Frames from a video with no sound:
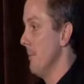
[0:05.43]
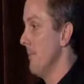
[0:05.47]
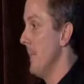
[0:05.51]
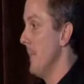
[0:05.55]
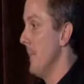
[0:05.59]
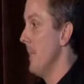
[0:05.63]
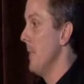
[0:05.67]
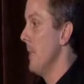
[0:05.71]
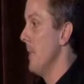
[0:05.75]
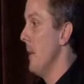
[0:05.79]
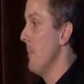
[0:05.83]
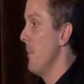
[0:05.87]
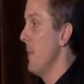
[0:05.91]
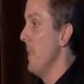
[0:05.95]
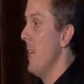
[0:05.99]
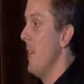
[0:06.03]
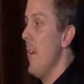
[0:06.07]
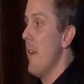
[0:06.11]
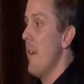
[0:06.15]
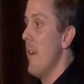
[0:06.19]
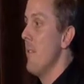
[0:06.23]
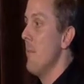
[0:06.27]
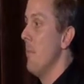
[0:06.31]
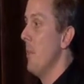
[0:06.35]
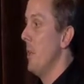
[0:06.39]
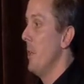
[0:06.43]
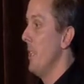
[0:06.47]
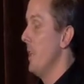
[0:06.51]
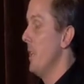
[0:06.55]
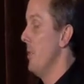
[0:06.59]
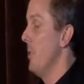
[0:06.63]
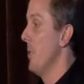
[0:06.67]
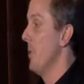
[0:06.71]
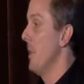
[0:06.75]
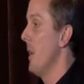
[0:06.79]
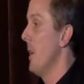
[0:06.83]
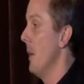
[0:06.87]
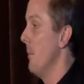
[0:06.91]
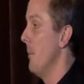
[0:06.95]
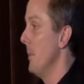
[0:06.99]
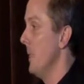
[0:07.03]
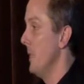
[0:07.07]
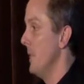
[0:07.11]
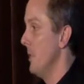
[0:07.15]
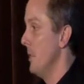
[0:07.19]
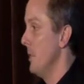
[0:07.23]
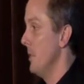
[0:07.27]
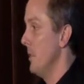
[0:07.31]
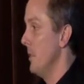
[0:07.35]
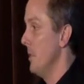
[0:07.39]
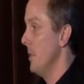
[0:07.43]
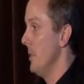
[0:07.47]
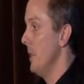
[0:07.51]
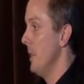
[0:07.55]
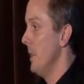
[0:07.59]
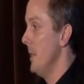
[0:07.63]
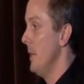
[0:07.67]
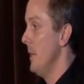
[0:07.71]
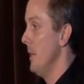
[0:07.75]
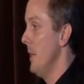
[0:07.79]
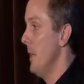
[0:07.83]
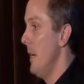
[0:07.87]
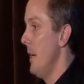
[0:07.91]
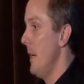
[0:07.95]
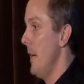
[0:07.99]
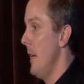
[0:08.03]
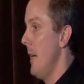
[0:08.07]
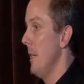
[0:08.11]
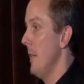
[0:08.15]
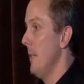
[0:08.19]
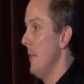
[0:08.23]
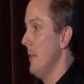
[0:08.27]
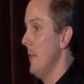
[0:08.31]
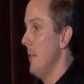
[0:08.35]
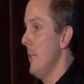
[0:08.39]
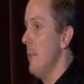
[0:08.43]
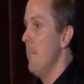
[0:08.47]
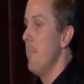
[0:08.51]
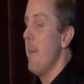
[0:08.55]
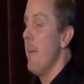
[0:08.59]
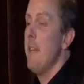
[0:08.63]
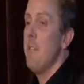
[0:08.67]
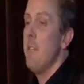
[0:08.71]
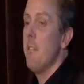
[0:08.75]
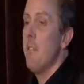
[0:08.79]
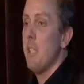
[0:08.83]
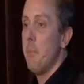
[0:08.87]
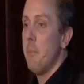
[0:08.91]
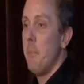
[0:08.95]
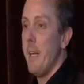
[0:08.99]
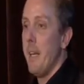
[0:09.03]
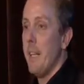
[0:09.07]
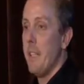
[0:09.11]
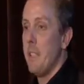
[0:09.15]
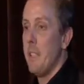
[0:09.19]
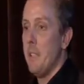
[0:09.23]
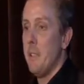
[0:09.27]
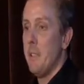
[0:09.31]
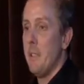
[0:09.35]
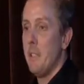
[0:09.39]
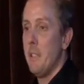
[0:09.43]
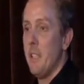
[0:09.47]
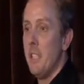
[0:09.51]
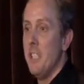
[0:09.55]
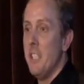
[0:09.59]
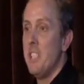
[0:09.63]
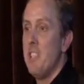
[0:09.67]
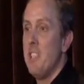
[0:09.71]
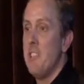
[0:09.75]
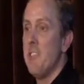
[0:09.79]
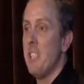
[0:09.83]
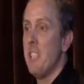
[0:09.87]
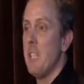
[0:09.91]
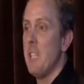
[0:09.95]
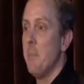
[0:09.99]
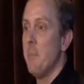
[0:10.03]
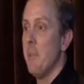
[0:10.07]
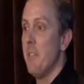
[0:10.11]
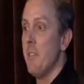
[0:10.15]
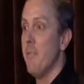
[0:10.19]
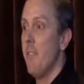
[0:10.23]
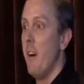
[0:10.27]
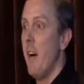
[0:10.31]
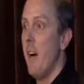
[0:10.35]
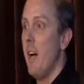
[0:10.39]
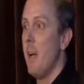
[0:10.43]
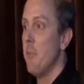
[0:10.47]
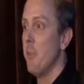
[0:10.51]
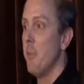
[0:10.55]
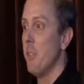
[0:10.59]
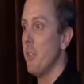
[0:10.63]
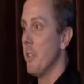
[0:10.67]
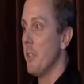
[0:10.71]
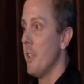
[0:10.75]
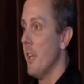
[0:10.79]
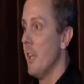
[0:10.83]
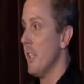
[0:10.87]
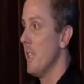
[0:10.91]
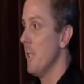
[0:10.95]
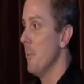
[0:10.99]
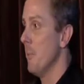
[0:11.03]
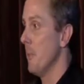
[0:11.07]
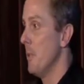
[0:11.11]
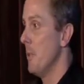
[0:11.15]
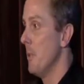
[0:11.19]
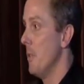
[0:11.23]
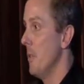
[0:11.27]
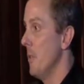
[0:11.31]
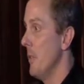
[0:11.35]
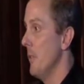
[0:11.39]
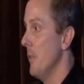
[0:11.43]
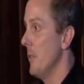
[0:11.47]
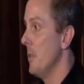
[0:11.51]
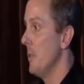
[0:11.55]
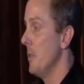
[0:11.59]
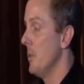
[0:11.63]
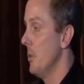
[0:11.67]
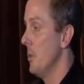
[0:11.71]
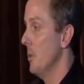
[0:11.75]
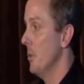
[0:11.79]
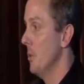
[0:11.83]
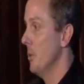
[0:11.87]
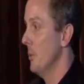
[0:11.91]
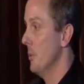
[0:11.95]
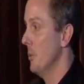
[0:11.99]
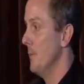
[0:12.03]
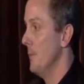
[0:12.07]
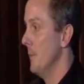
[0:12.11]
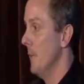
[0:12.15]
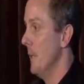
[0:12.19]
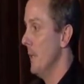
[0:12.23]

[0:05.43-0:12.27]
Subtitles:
It's something that everybody in your company is using, and in many respects, consider it to be a vibrant customer service tool.